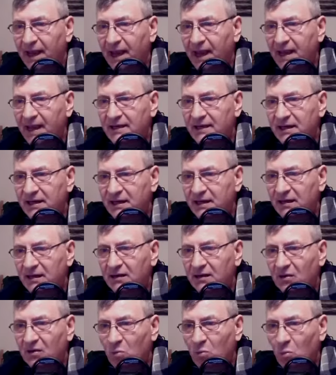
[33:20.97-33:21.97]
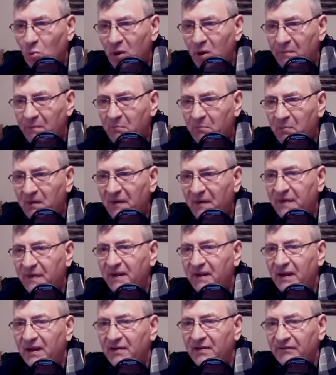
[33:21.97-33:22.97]
Any
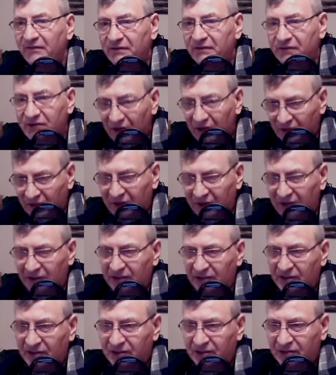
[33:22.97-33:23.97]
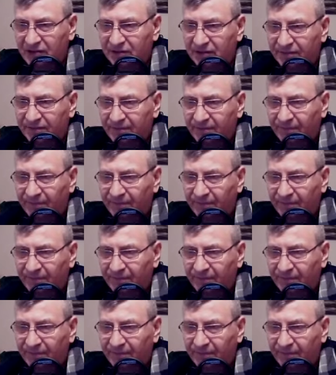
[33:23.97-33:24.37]
weapon of darkness